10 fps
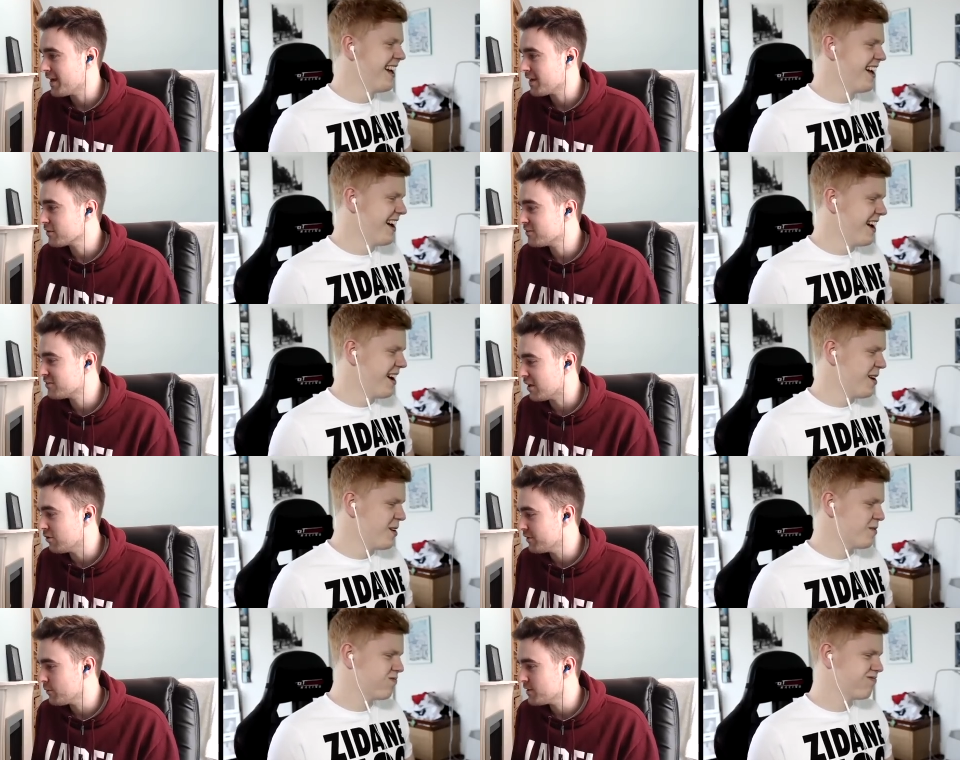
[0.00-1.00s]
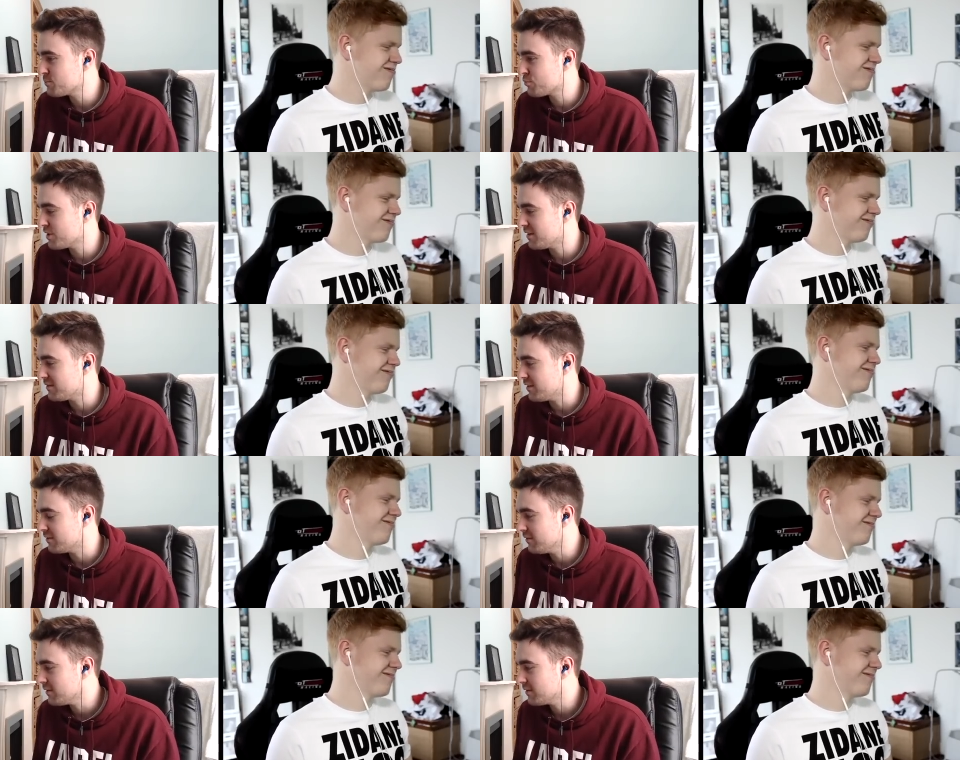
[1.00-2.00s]
Speaker 1: okay. I got Salvio. He's pretty
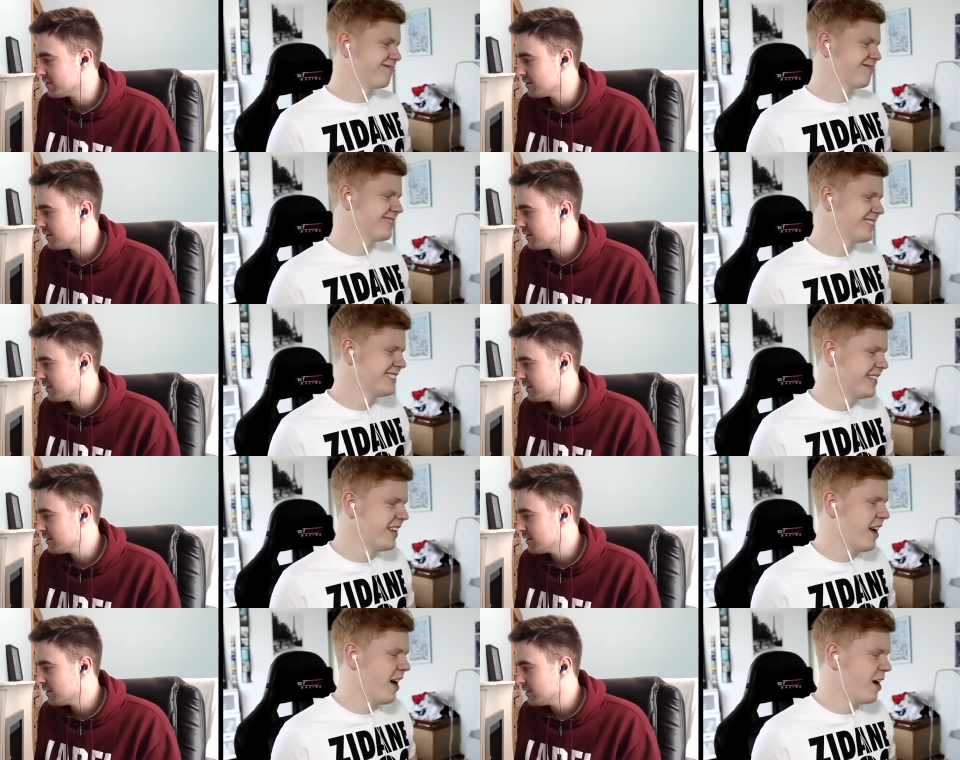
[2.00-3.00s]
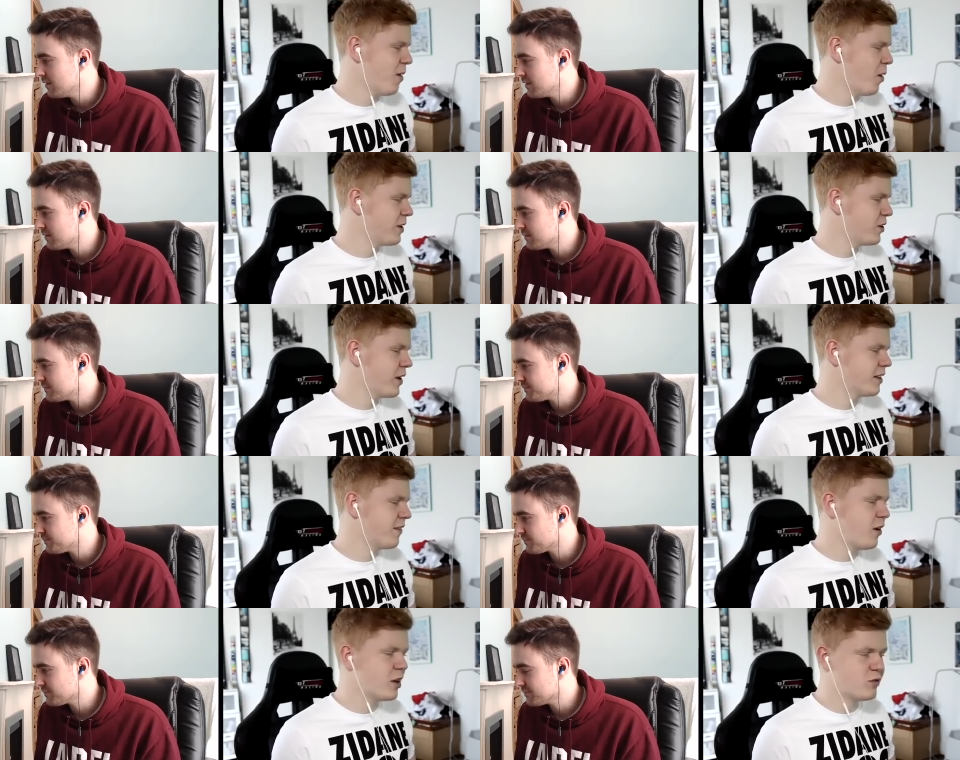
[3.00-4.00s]
decent. Um, are we doing the
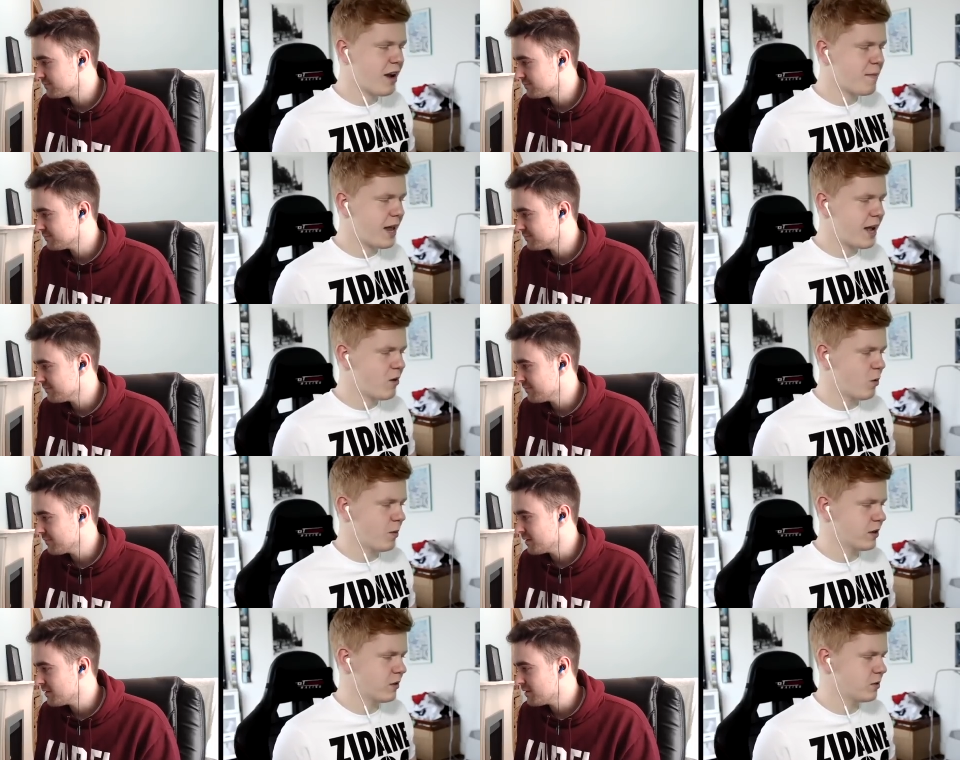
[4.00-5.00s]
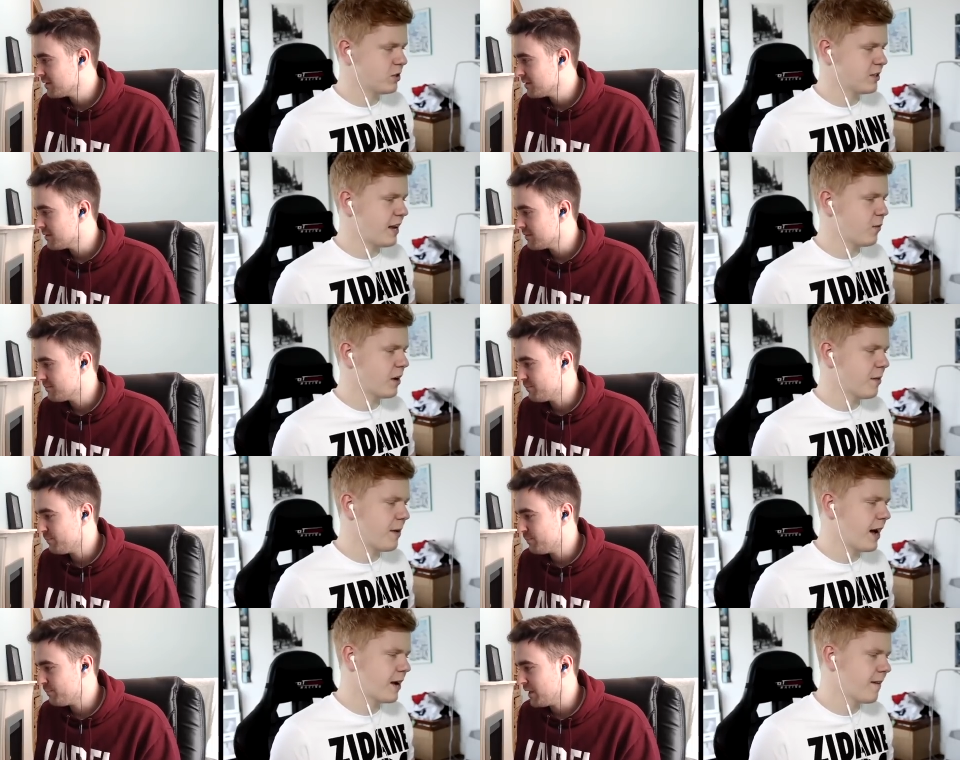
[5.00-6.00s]
first rare player or, or just anyone in the
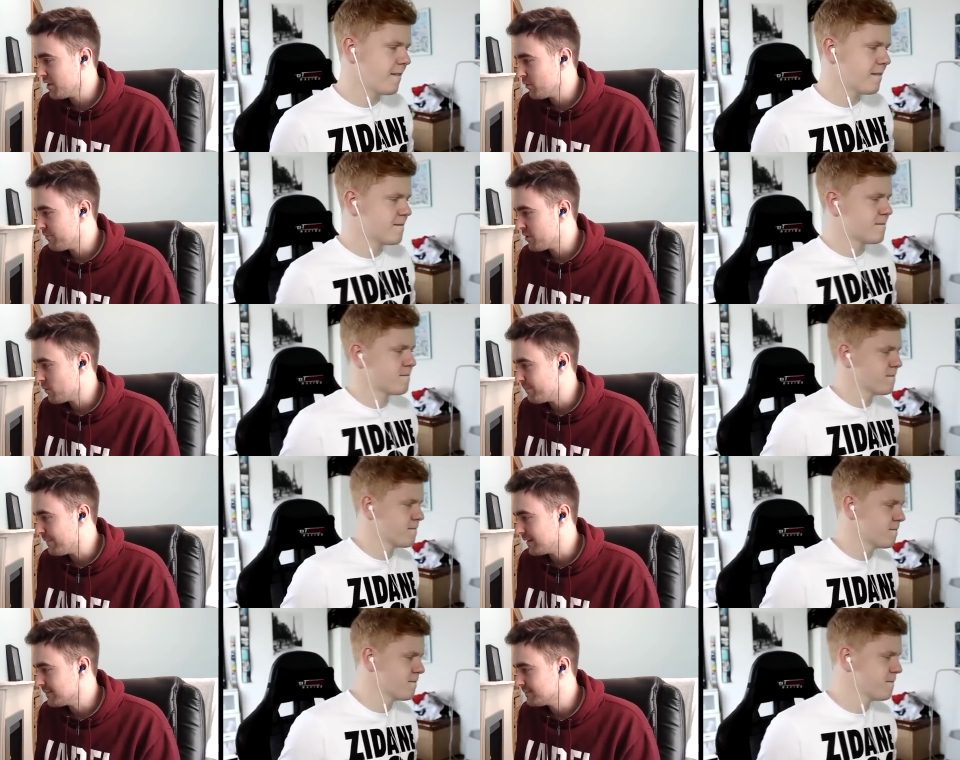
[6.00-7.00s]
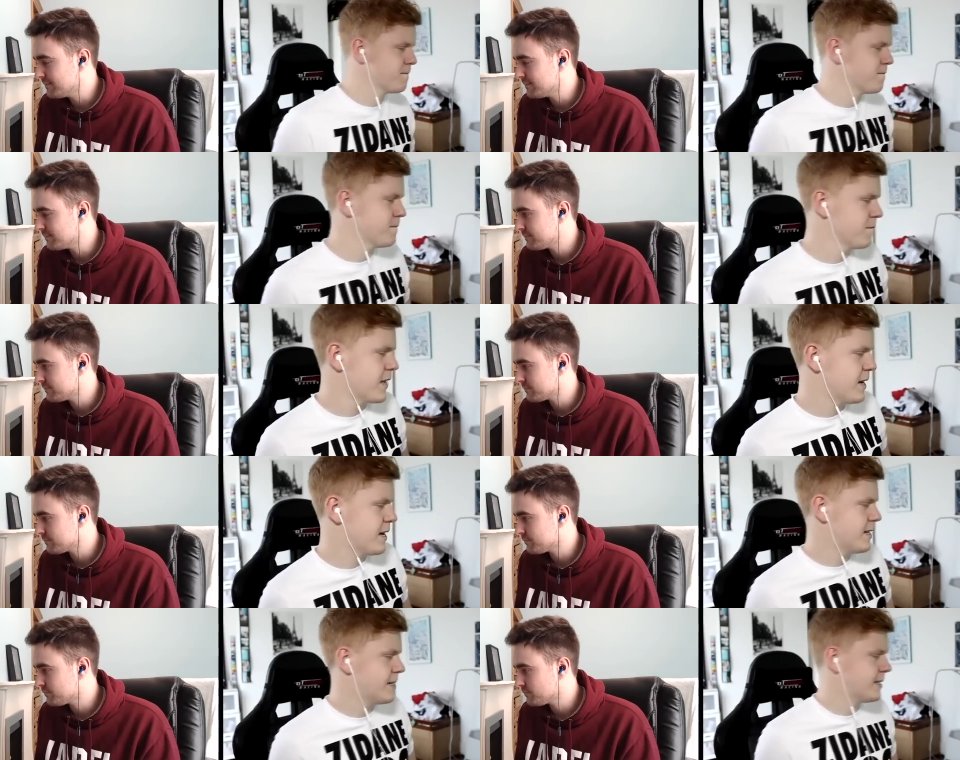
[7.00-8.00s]
pack?
Speaker 2: Pick whoever you want, pal.
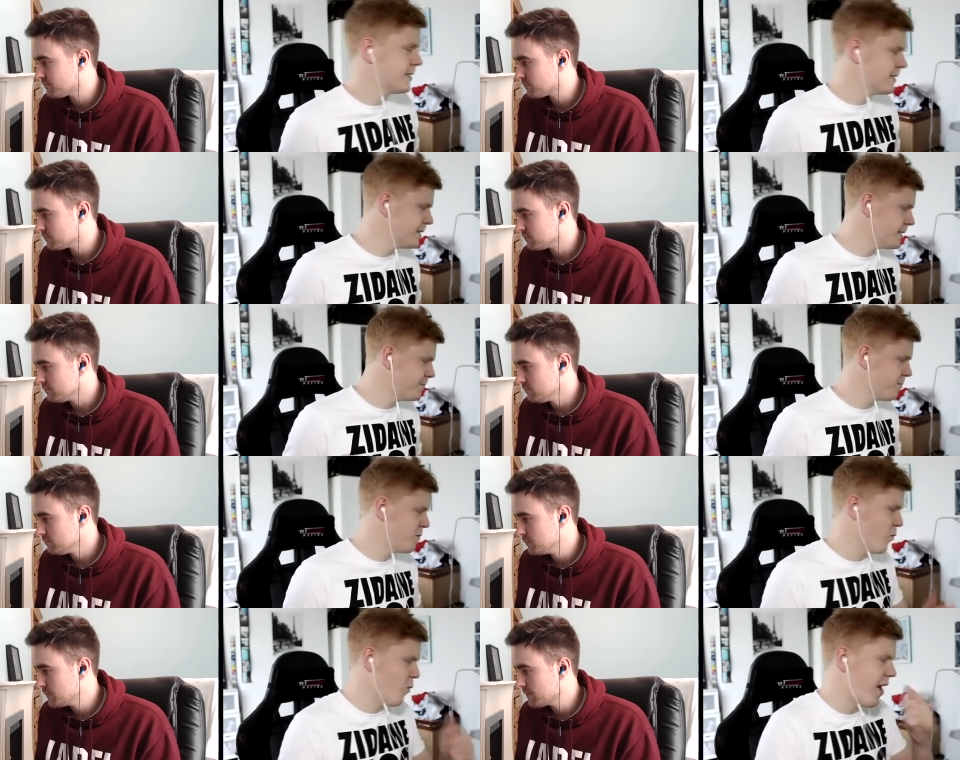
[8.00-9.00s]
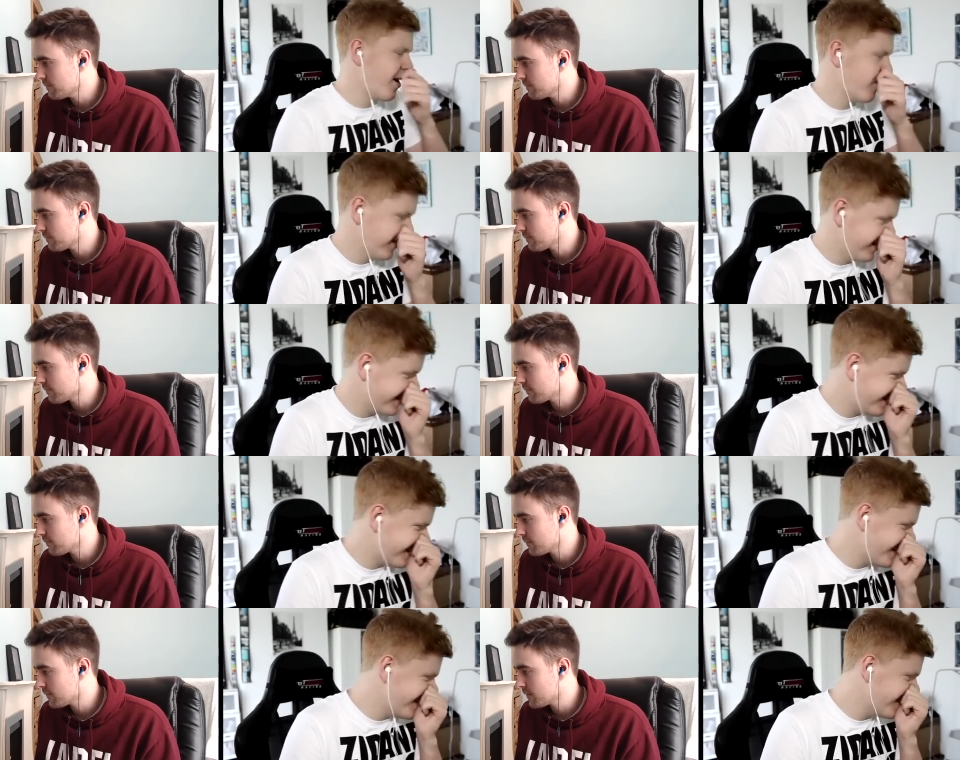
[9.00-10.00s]
Speaker 1: Um. Wow.
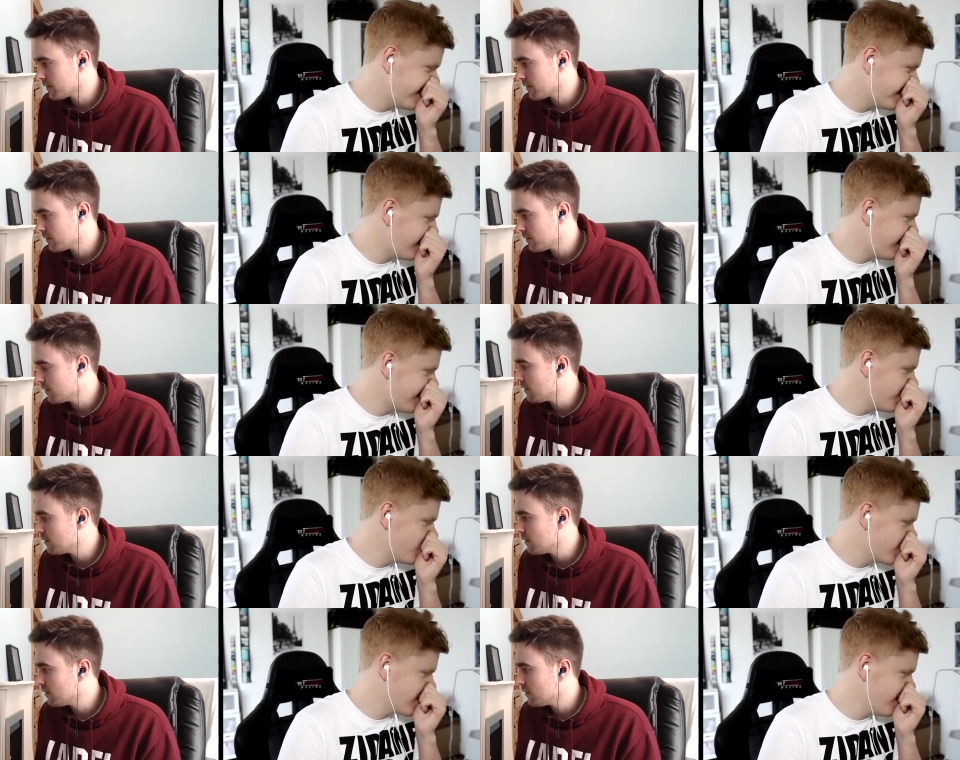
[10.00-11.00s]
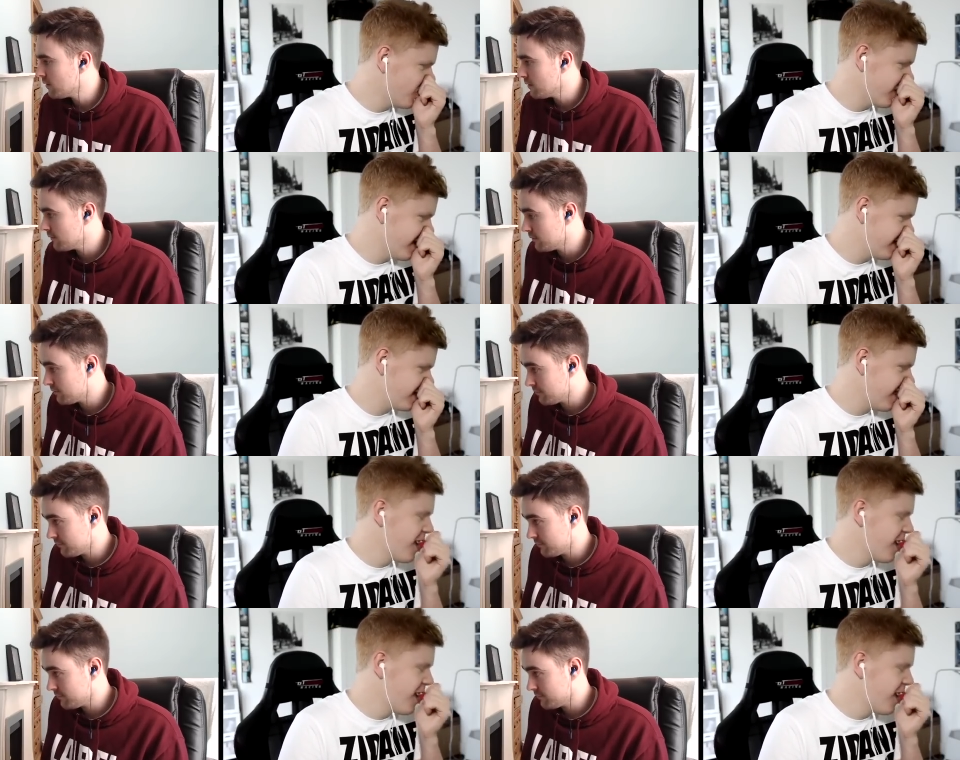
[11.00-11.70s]
Uh. I will go with.